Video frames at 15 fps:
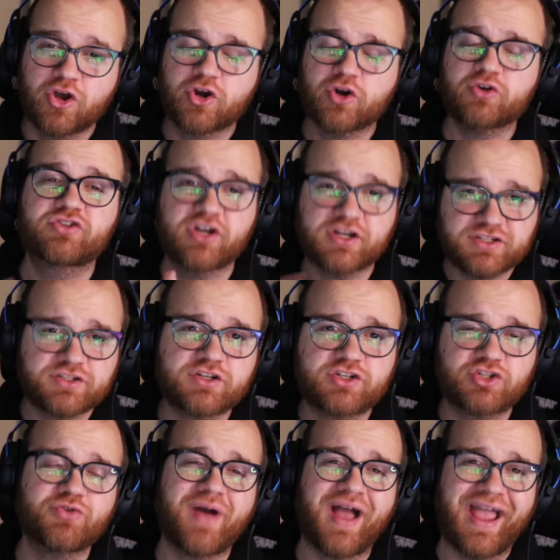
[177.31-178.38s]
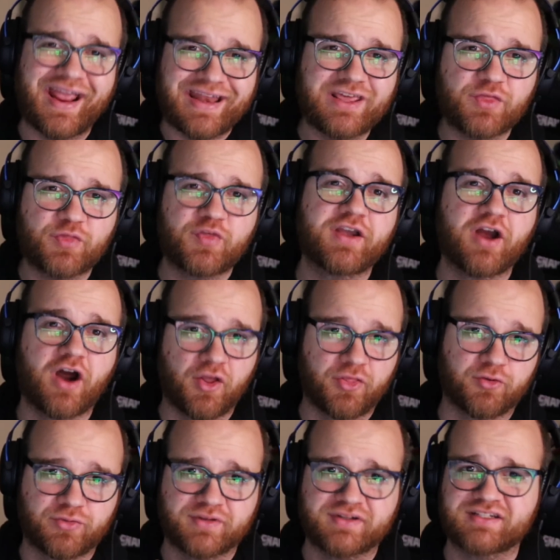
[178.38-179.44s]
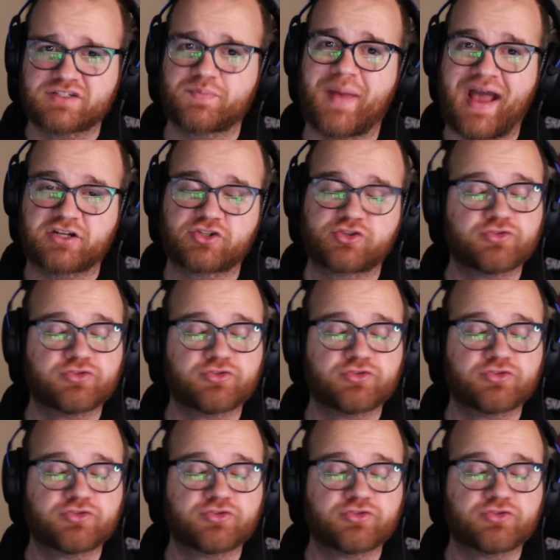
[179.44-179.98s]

who doesn't do anything other than smash.